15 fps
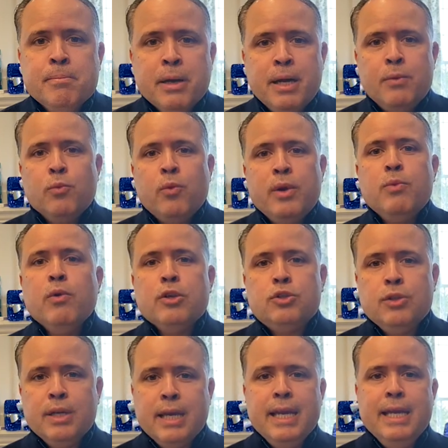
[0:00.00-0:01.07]
But we
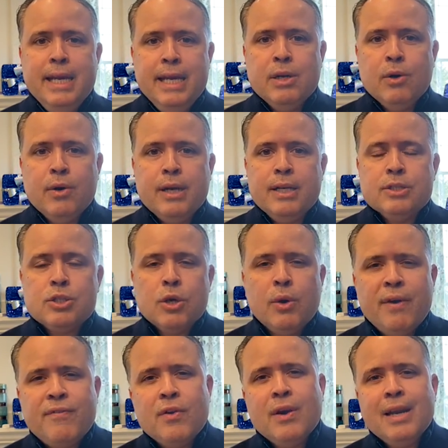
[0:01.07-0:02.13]
want you to get in on it.
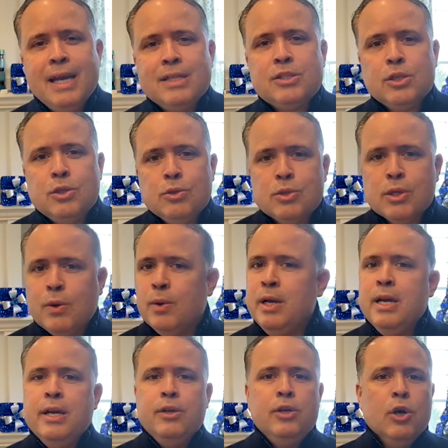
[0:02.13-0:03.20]
So if you're led to do so,
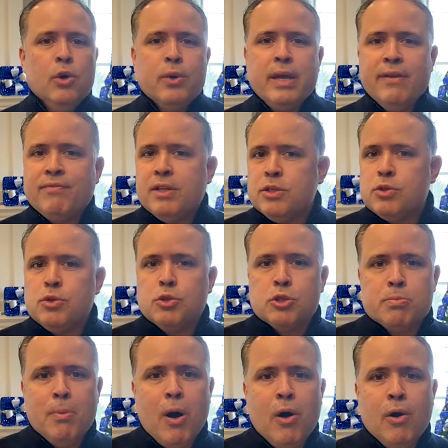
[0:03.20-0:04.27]
no gift is too
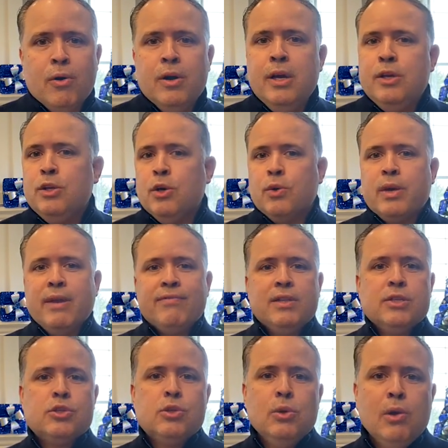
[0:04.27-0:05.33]
small. No
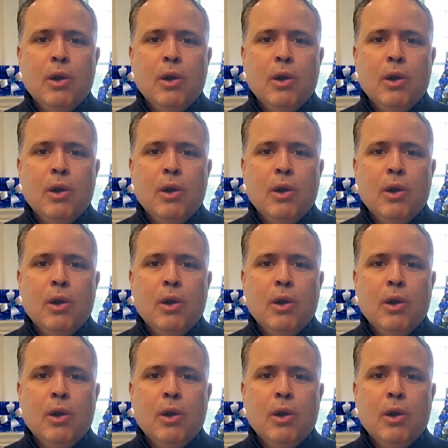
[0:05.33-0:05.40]
gift is too